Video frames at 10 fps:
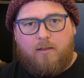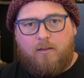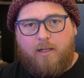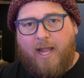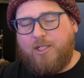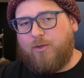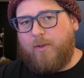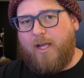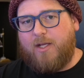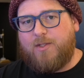
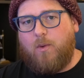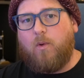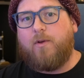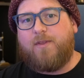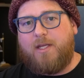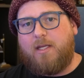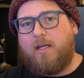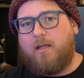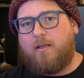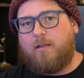H3X or the
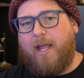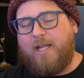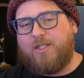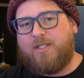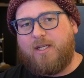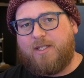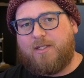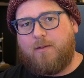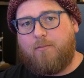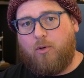
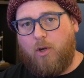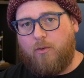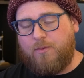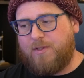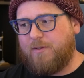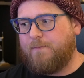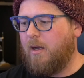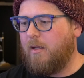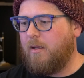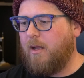H6 Pros.
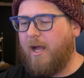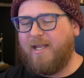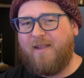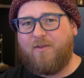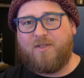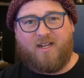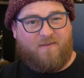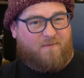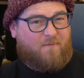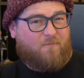I gave those like a
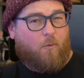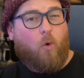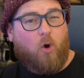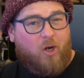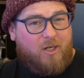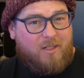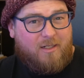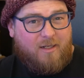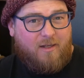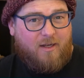four
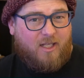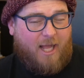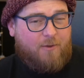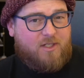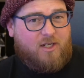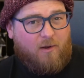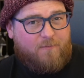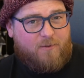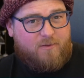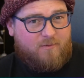clouds of
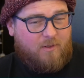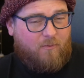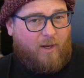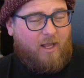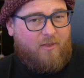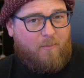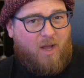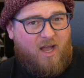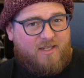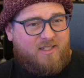comfort right out of the
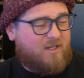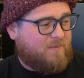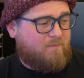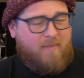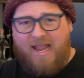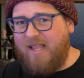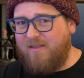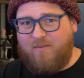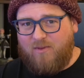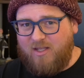box because
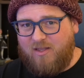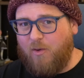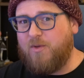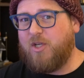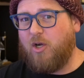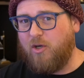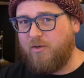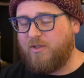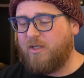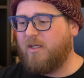man, did those
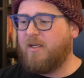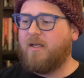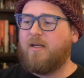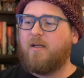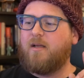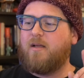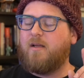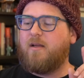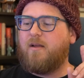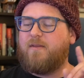hurt.
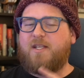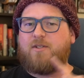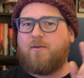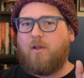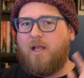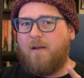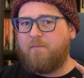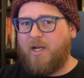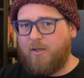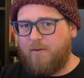These are a lot
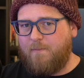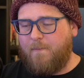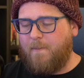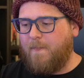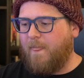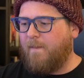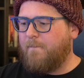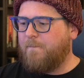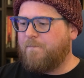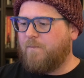better,
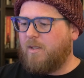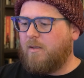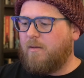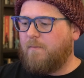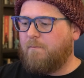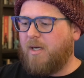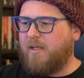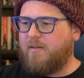but